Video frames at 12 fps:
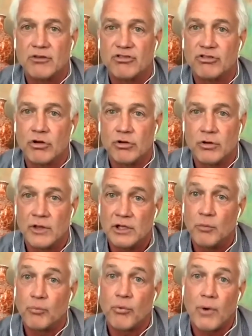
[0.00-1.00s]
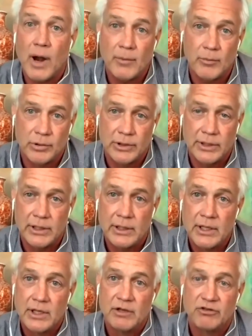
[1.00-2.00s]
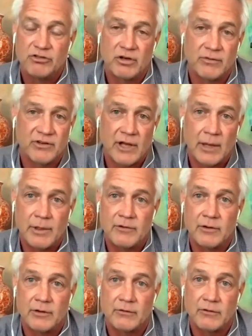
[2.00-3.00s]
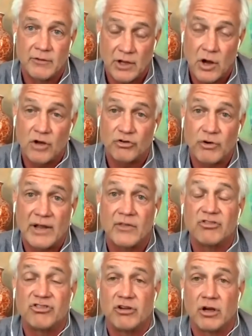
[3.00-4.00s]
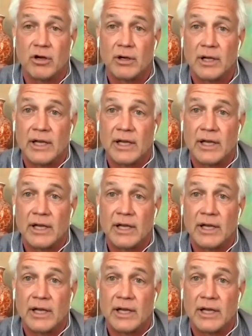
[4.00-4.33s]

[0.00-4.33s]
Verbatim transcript: and show you that you probably should have signed me to the to the contract this year.